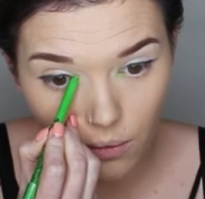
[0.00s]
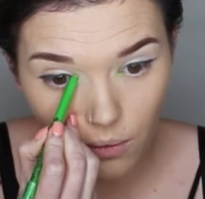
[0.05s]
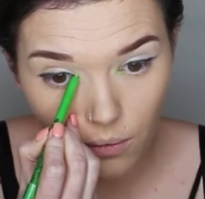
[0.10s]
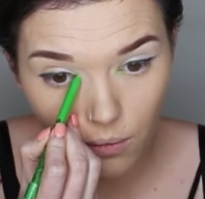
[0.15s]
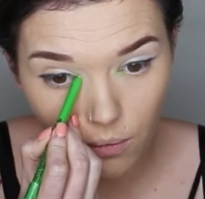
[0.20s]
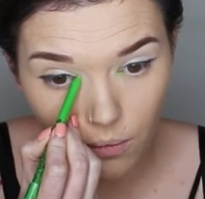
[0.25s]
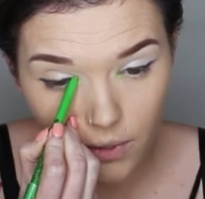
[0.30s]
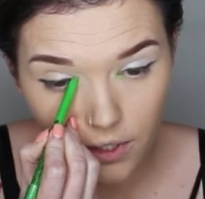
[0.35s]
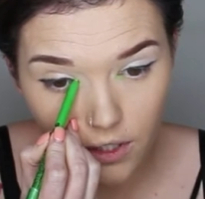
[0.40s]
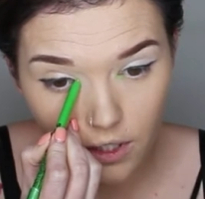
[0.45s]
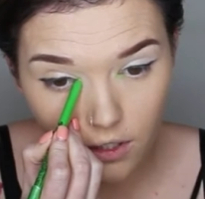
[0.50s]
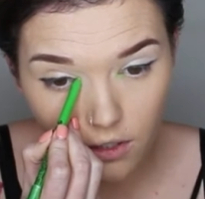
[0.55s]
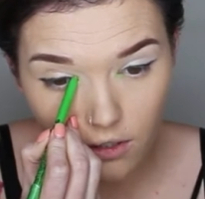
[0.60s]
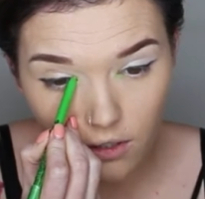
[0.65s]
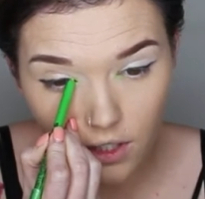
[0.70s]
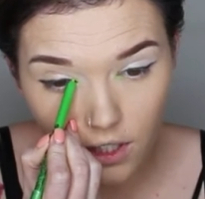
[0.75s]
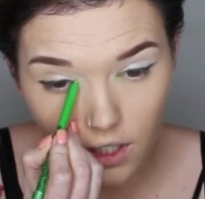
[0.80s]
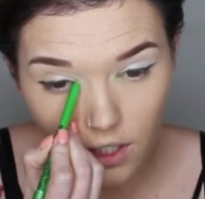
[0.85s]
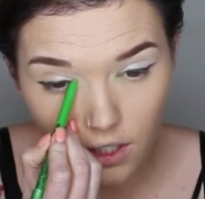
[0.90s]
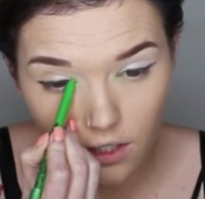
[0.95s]
what are you
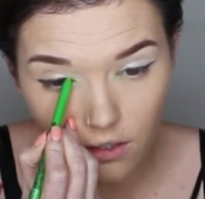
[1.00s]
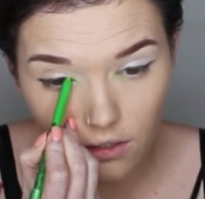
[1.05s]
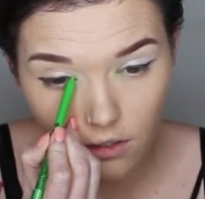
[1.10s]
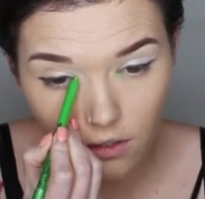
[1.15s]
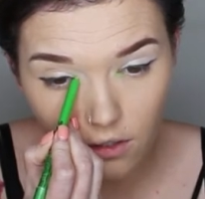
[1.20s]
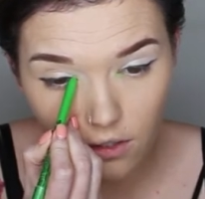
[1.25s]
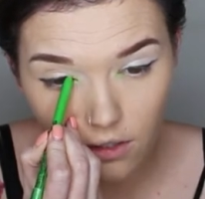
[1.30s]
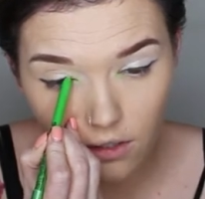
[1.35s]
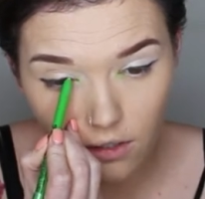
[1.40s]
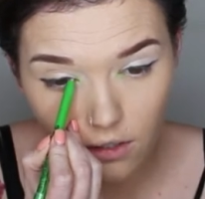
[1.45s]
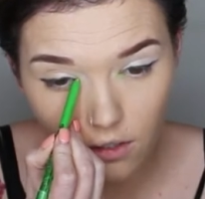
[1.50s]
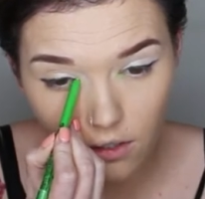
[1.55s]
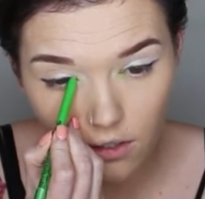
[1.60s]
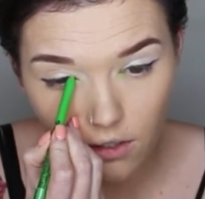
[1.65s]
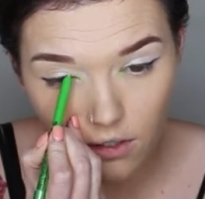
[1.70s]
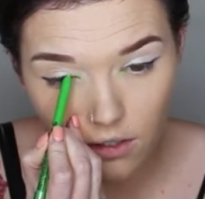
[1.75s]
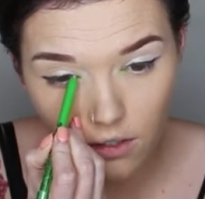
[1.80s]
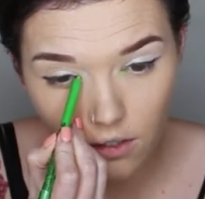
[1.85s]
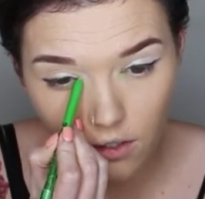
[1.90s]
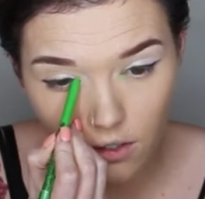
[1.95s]
doing here, dude?
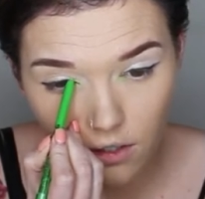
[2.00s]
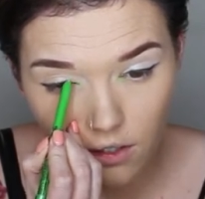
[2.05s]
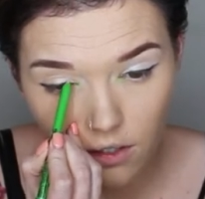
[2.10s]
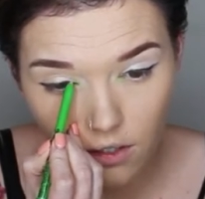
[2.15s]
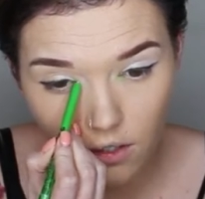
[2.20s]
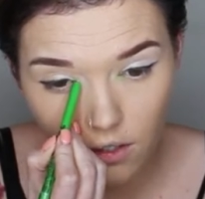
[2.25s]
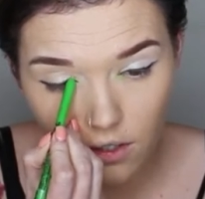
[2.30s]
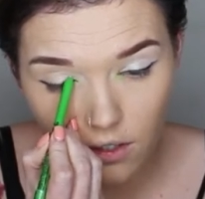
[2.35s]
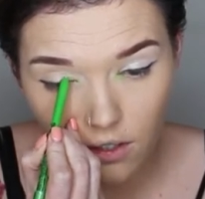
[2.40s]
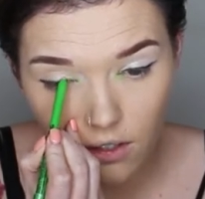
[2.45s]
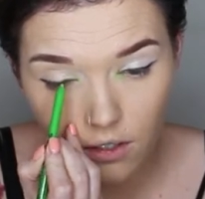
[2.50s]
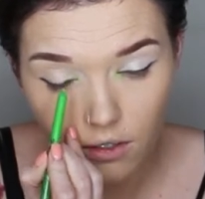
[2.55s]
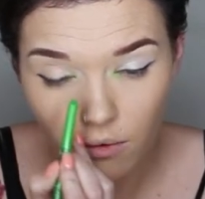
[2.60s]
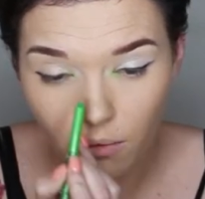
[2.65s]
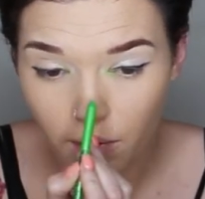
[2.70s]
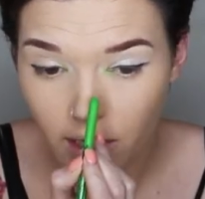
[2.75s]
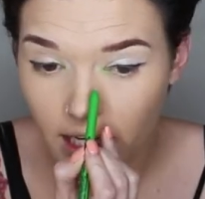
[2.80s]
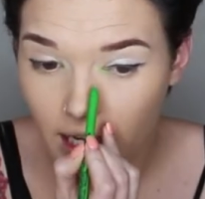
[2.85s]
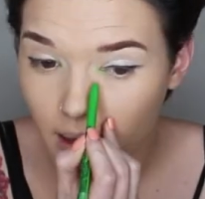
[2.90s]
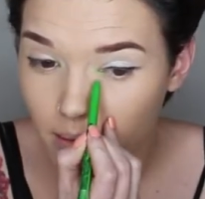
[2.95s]

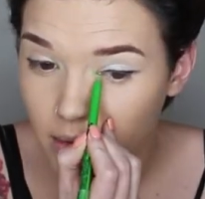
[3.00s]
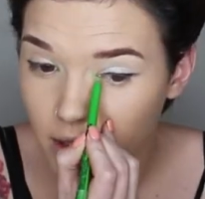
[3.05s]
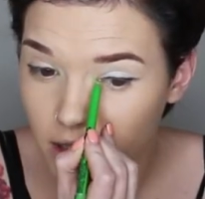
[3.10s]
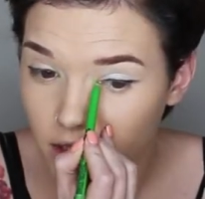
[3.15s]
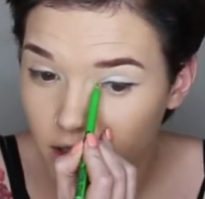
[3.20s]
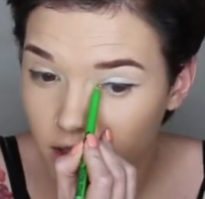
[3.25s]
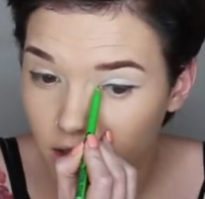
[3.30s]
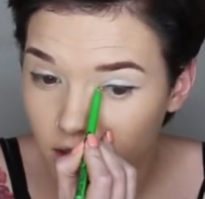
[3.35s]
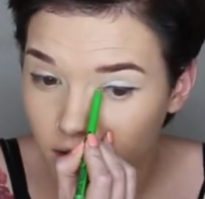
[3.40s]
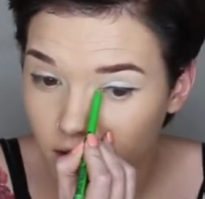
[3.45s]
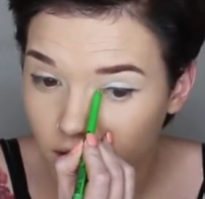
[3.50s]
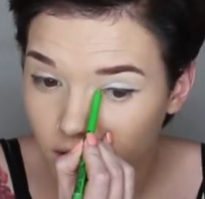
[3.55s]
What happened